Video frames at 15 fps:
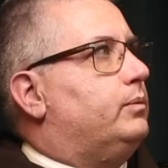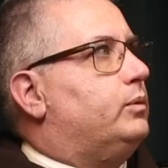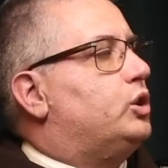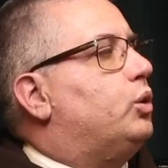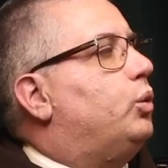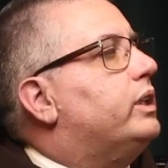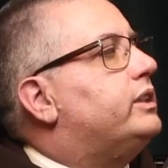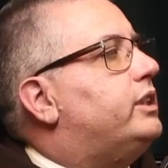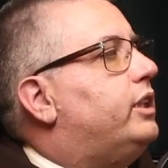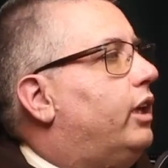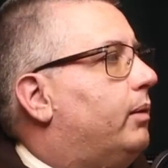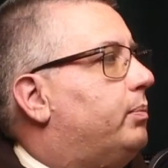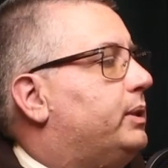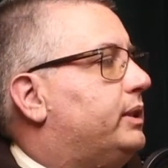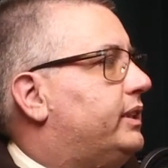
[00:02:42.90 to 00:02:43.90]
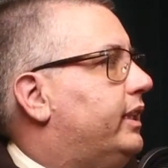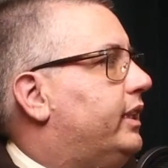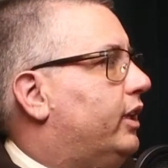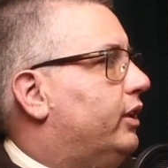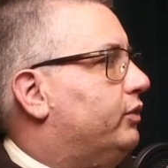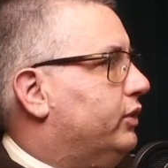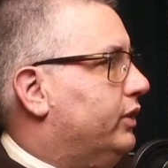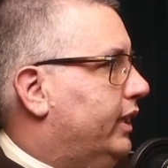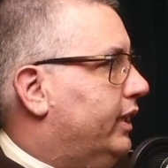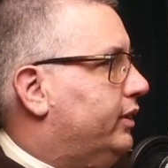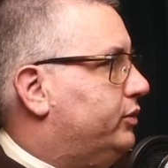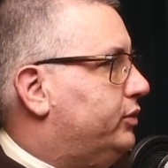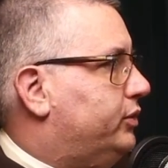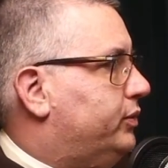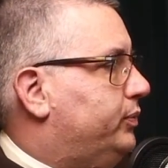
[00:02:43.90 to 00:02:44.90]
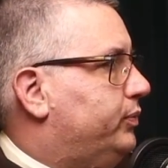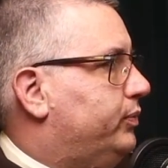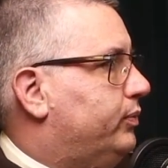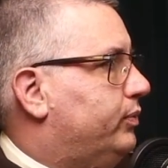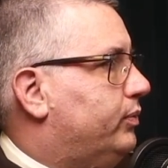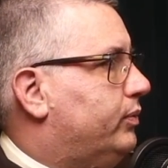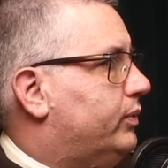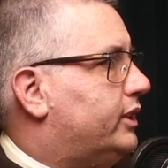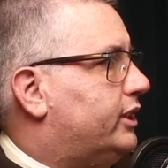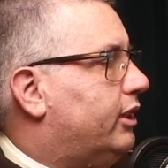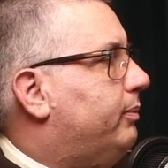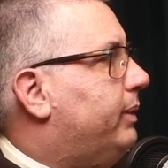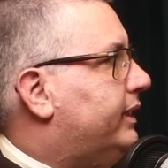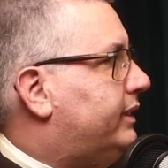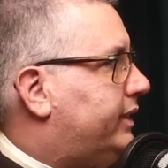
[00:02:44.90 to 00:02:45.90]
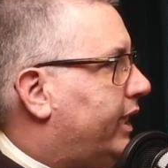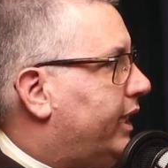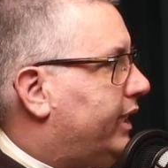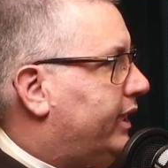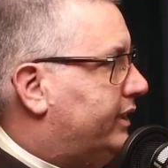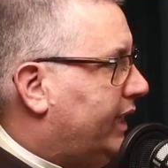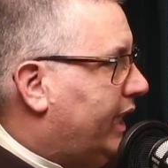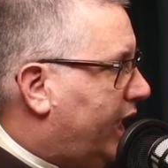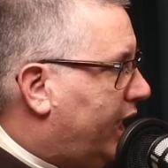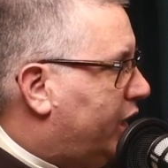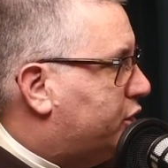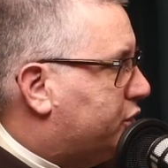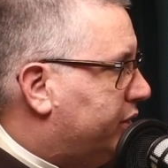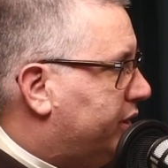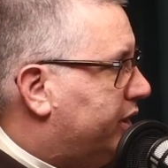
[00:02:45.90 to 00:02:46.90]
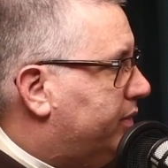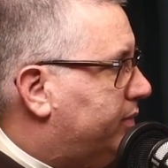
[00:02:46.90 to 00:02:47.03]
what's the opposite of love? Some may say it's hatred,